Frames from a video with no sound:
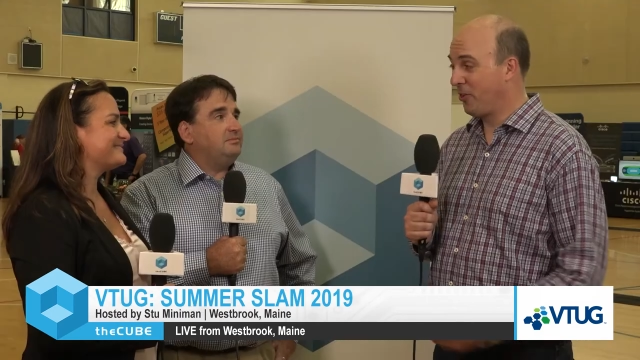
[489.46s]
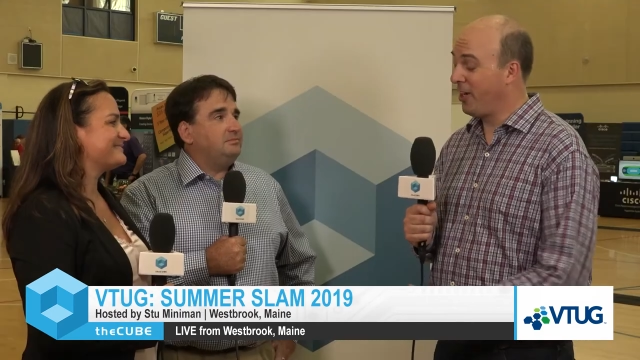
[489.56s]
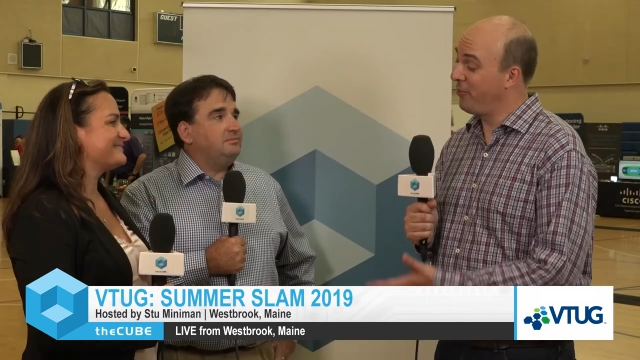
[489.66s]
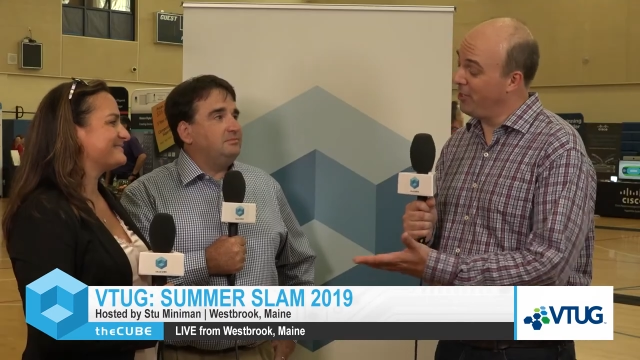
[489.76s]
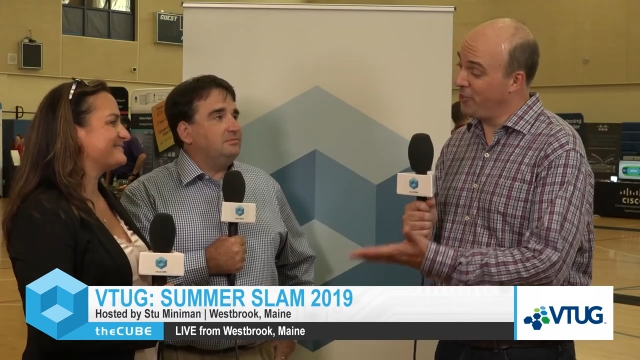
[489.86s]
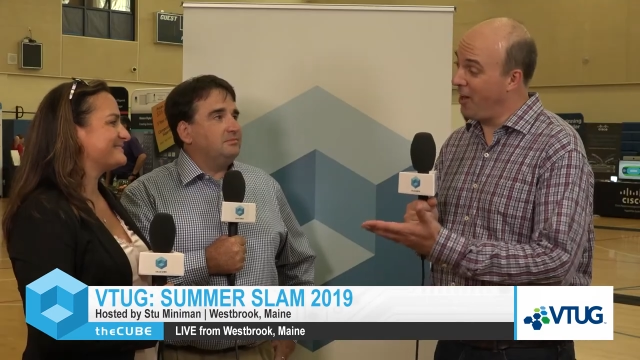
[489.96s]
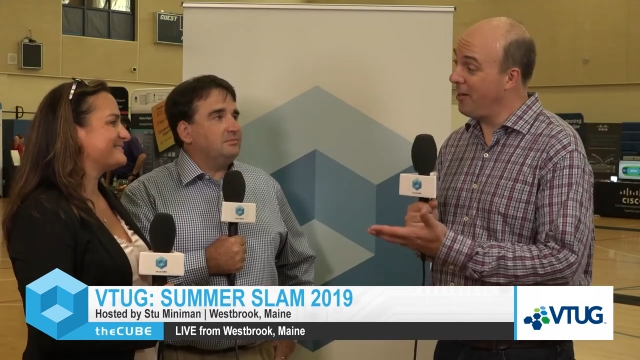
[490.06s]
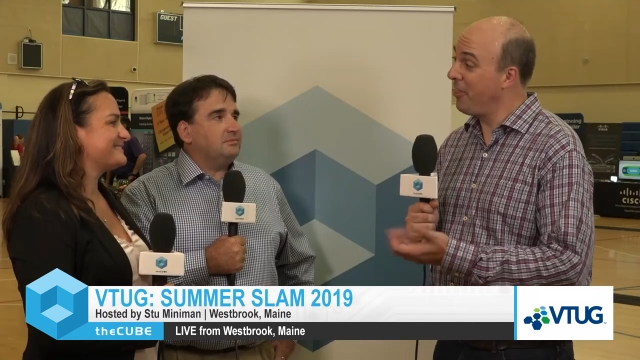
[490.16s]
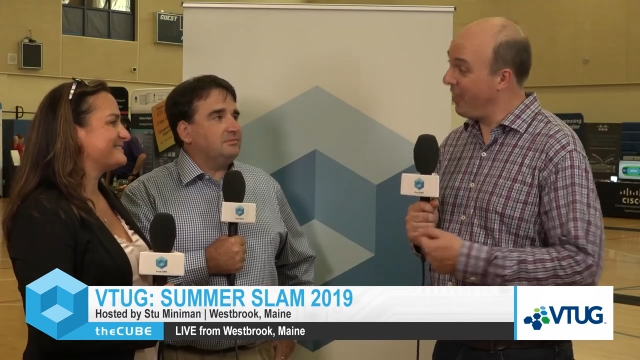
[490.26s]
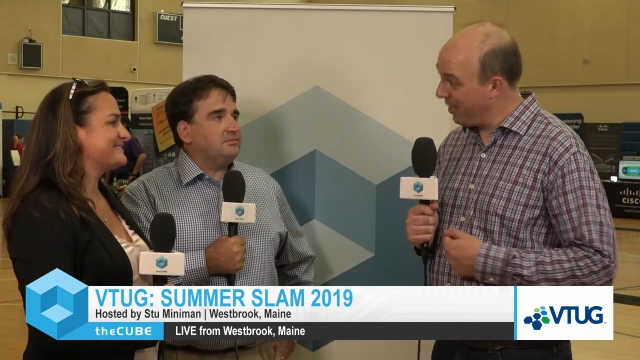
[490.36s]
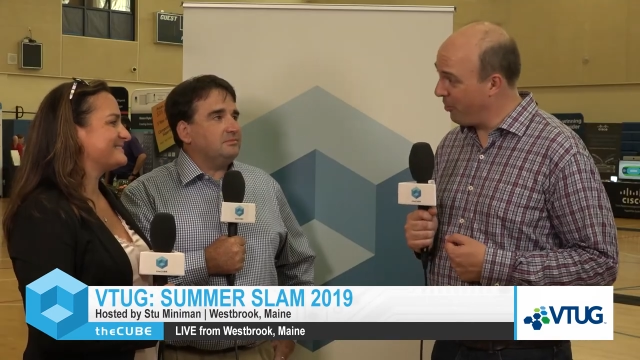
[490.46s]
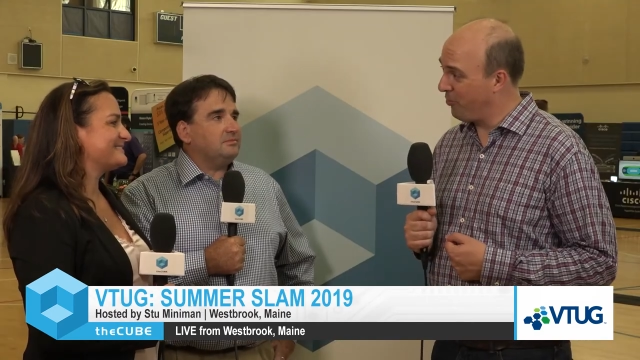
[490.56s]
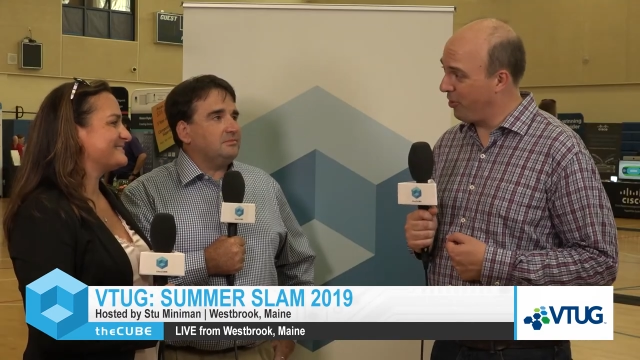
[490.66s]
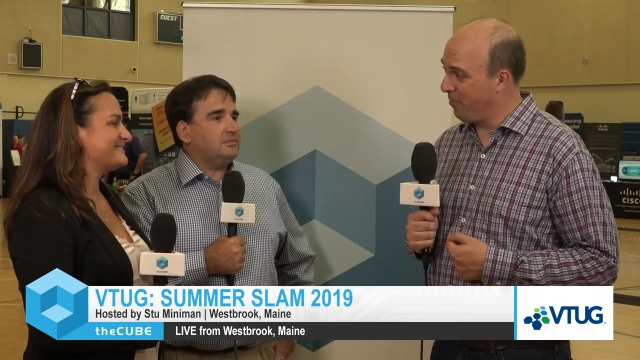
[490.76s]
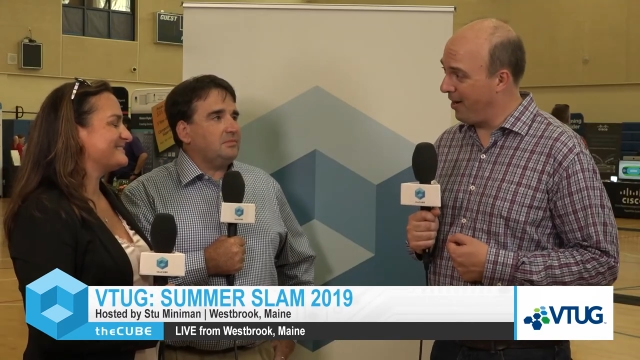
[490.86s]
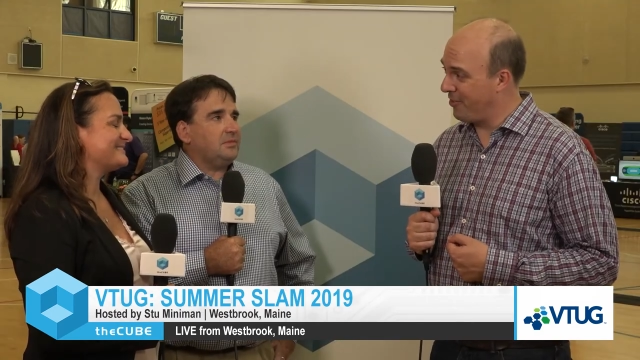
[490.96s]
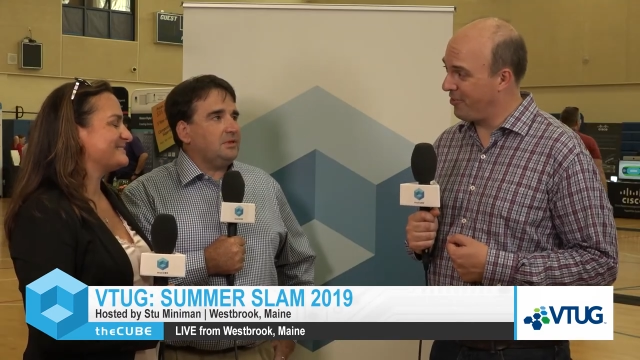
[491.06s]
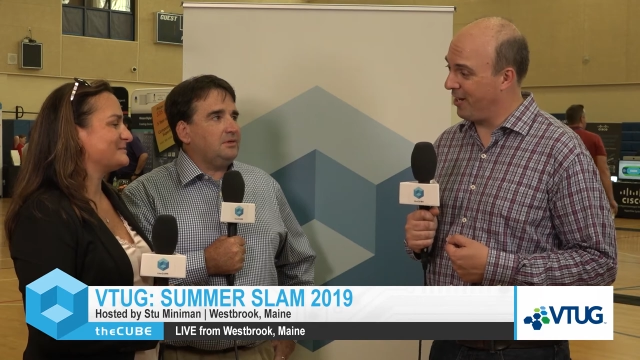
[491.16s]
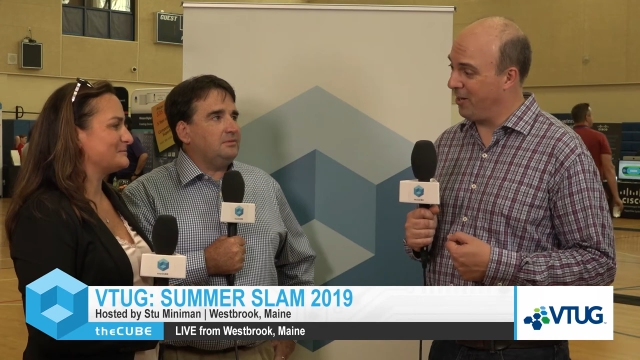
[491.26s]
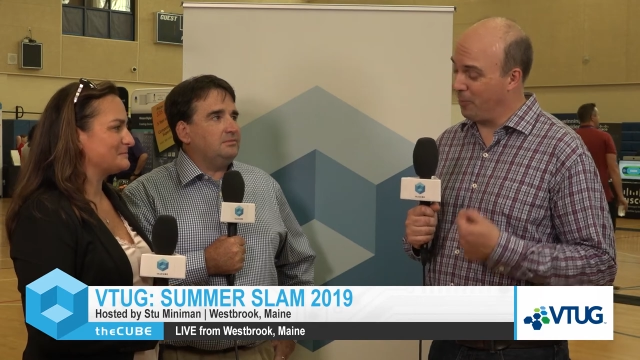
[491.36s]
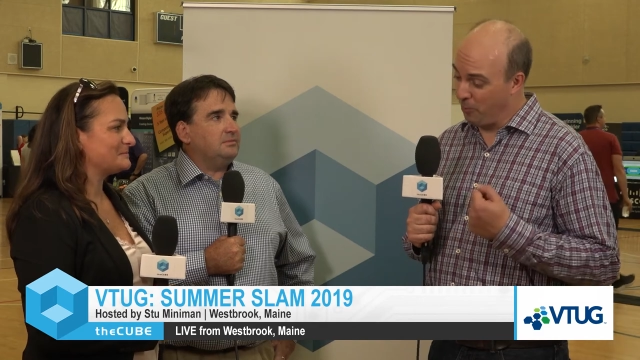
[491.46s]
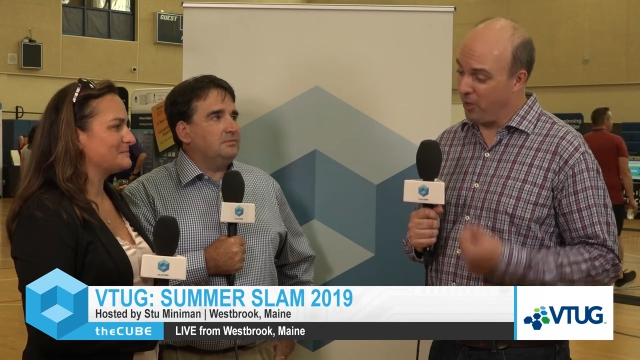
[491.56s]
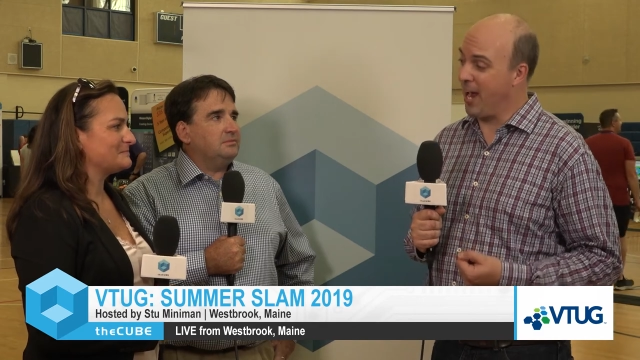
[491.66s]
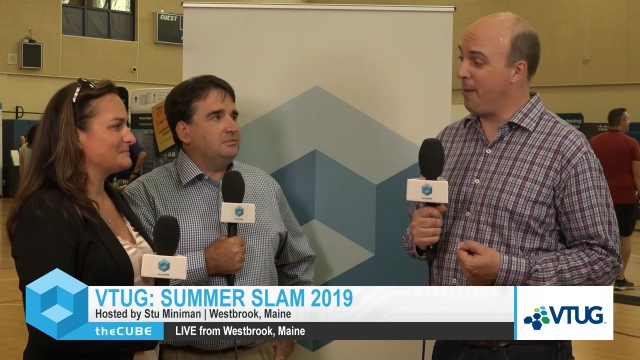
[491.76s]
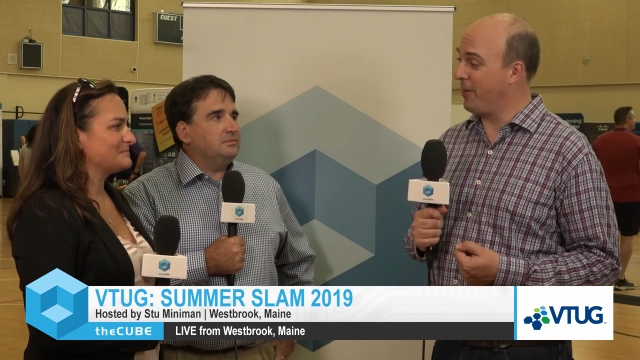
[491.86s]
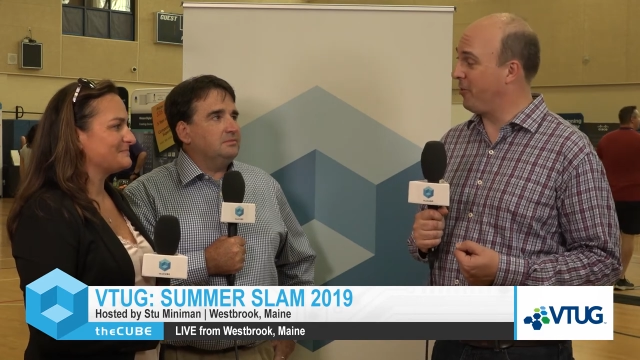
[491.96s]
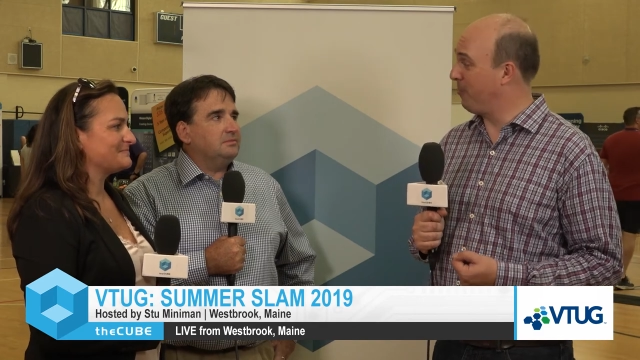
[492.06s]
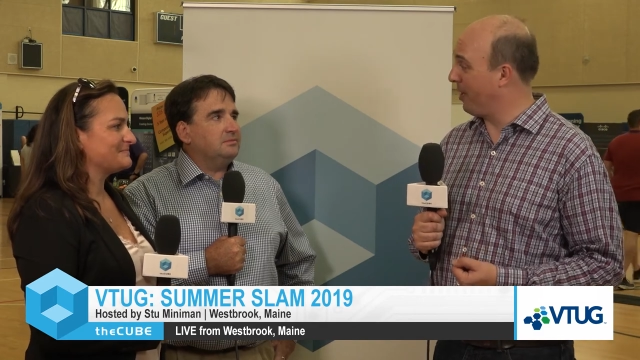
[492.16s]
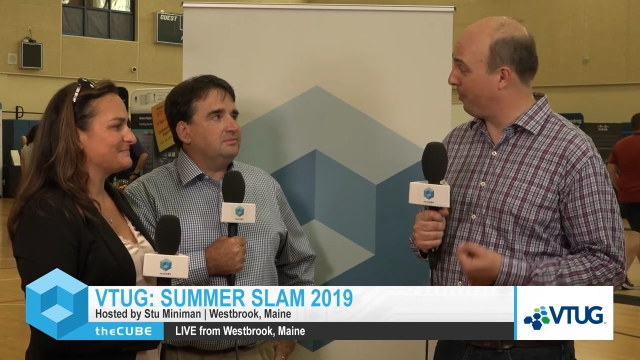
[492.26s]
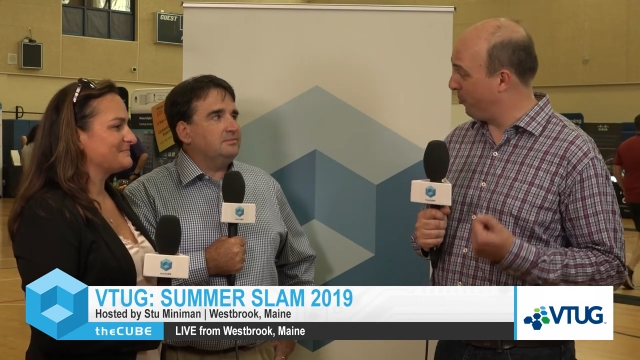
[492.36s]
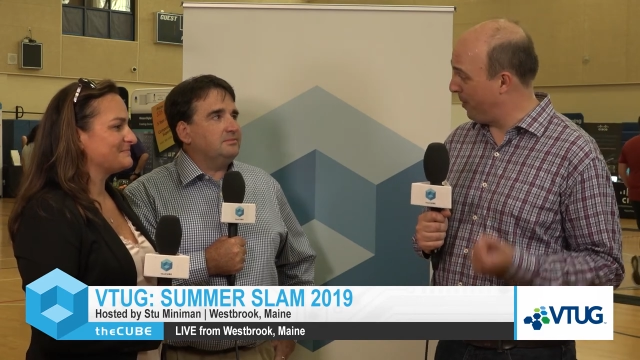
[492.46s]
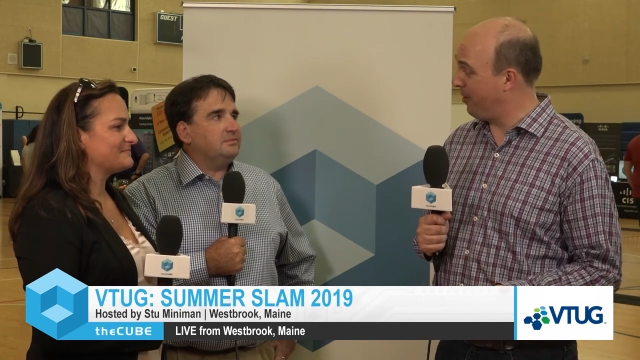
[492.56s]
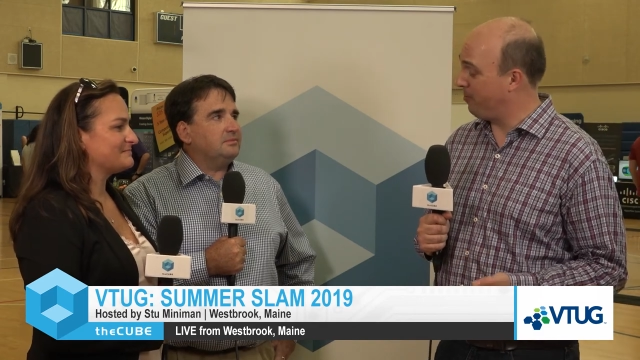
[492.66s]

Speaker 1: Chris and Dawn, thank you so much. We're happy to be able to